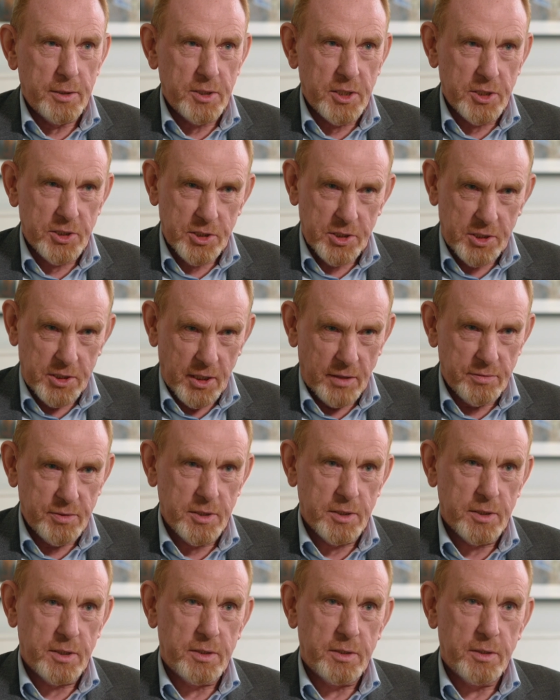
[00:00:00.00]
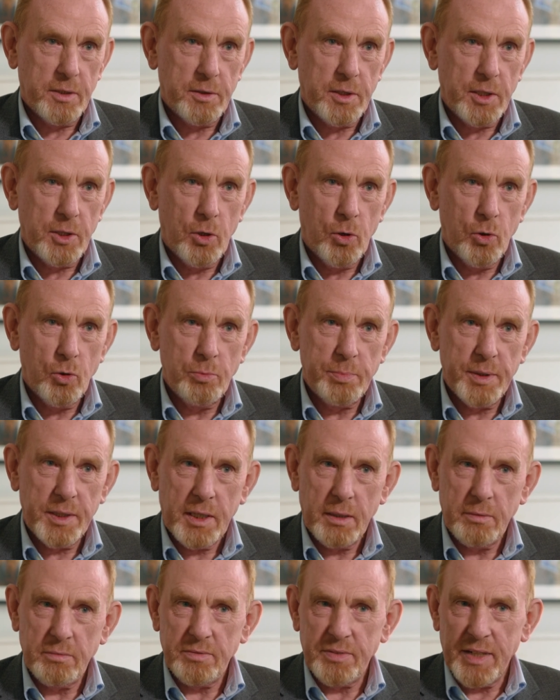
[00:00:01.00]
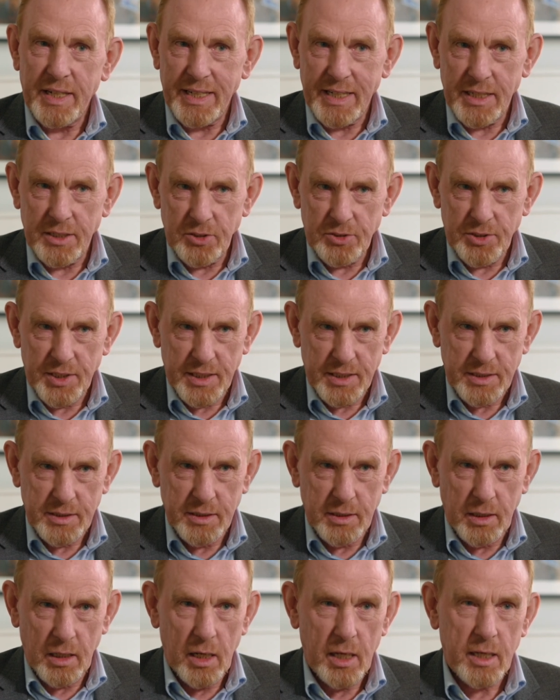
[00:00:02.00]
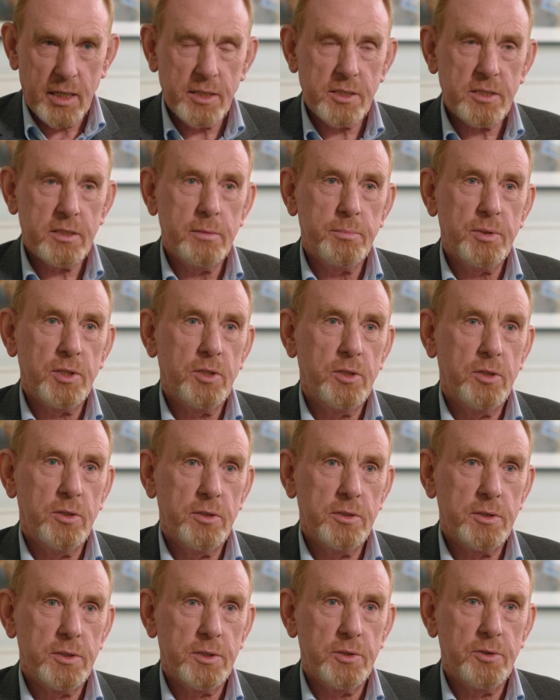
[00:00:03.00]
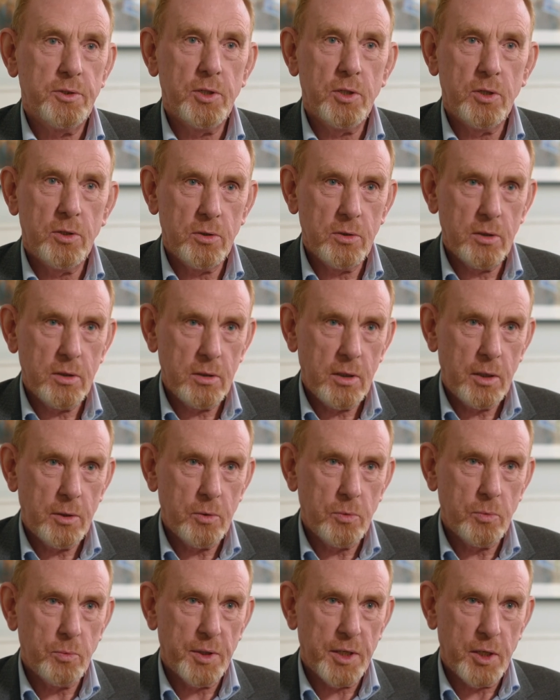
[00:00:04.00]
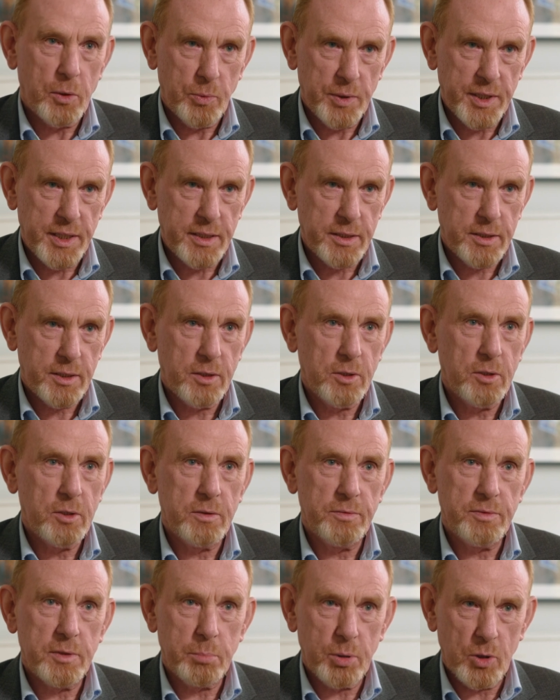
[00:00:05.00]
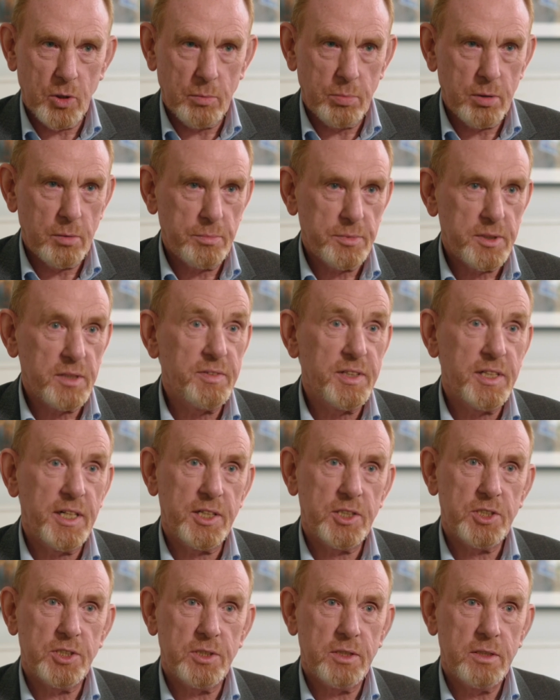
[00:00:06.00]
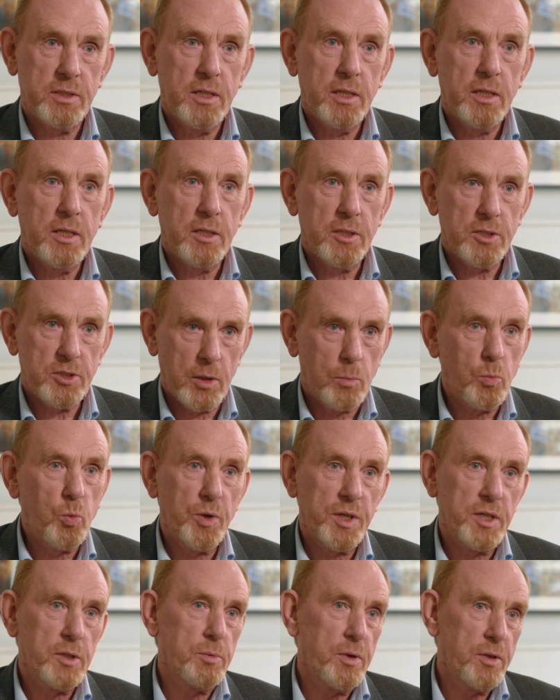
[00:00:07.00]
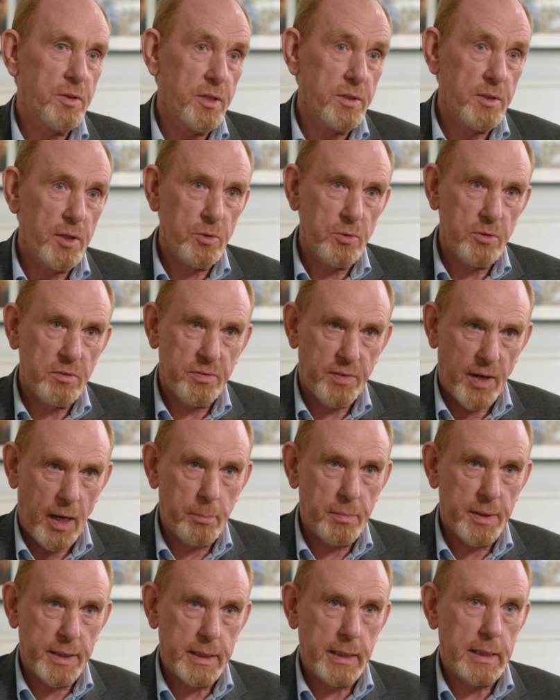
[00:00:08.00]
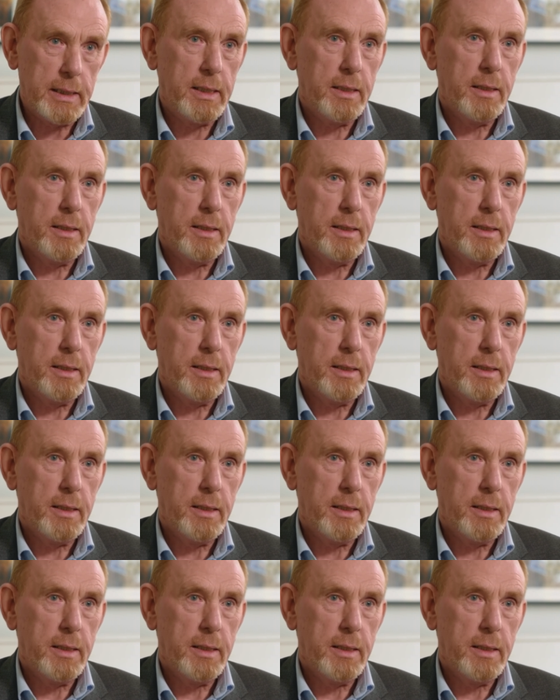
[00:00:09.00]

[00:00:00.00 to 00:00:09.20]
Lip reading: discovered that they all became very interested, largely because they all were aware of the problems of addiction somewhere within their own family.